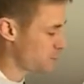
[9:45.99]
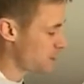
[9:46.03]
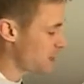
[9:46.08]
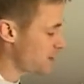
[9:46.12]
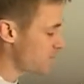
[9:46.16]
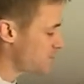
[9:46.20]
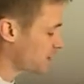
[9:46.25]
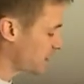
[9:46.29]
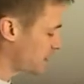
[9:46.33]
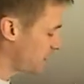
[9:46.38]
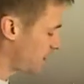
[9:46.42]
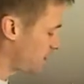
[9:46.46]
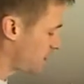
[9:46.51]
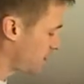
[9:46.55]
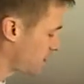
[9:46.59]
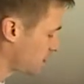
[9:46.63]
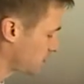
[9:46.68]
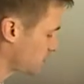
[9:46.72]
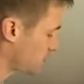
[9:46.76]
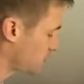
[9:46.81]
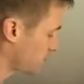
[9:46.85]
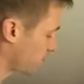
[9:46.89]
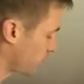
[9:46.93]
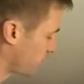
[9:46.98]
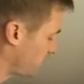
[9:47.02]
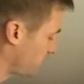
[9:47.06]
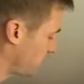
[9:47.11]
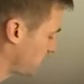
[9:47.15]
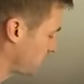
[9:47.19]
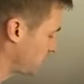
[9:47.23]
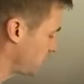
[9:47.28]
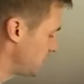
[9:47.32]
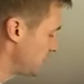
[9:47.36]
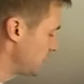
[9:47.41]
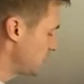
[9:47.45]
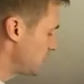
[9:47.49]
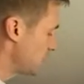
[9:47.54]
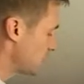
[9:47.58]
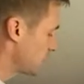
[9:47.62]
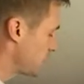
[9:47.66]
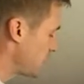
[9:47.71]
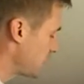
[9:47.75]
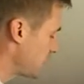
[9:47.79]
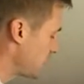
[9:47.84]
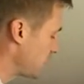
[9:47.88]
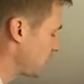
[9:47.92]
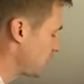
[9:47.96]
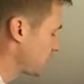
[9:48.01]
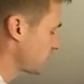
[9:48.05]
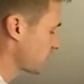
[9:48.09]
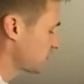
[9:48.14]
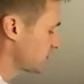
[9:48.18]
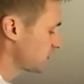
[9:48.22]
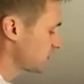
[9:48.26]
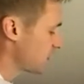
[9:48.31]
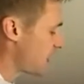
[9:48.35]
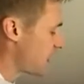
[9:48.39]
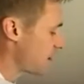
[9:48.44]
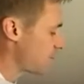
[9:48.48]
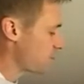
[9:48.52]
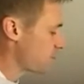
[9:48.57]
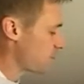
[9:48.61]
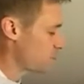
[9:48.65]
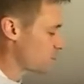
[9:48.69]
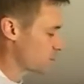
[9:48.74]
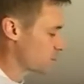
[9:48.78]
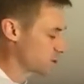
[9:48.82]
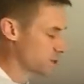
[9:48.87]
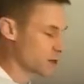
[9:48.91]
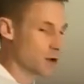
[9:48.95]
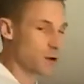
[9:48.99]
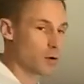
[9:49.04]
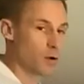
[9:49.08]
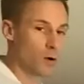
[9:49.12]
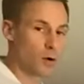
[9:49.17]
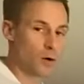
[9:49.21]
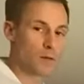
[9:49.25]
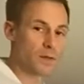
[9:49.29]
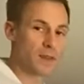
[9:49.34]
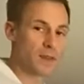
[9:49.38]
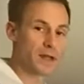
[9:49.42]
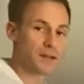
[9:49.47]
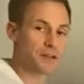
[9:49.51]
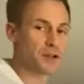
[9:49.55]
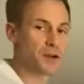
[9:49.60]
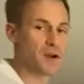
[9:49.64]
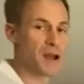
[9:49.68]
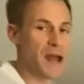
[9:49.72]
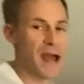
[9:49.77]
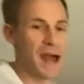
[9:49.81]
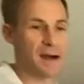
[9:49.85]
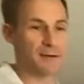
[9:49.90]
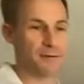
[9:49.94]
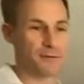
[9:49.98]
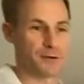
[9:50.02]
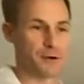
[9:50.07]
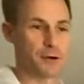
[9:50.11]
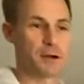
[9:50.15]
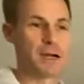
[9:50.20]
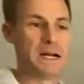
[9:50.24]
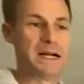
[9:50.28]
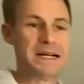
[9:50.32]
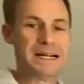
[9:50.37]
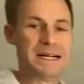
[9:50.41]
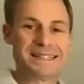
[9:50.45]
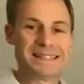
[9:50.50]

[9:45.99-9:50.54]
Do they have a character fit that is in alignment with the goal that you're after?